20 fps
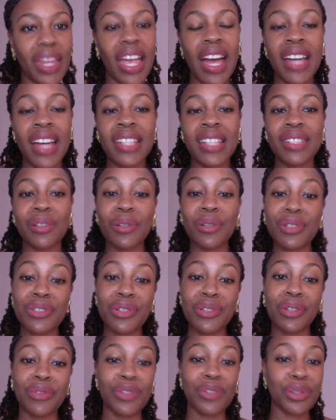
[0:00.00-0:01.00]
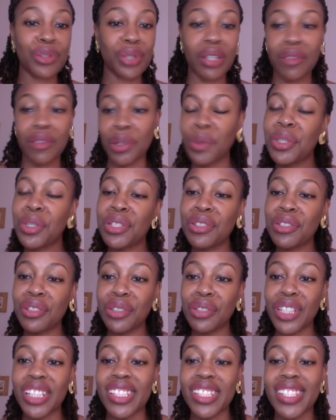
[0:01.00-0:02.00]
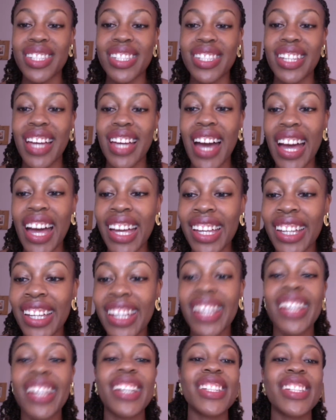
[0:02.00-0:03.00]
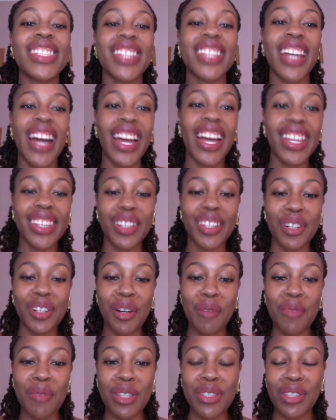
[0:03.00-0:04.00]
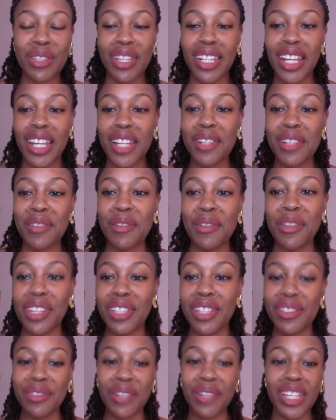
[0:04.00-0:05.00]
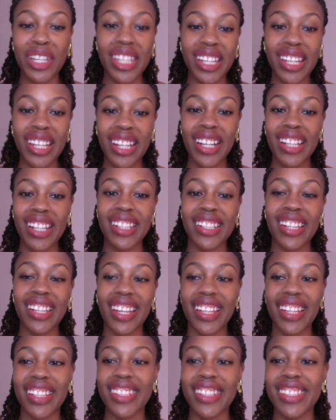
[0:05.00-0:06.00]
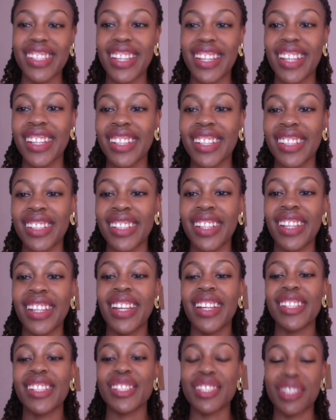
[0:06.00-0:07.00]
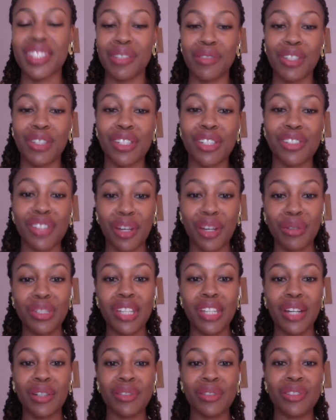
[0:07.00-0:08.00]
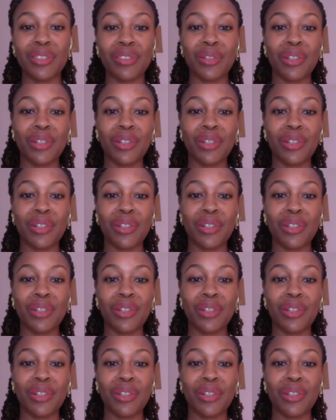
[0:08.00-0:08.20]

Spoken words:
And also, if you don't have a question, you can just say hi in the comments so that I know that you're here, and I just give you a shout out.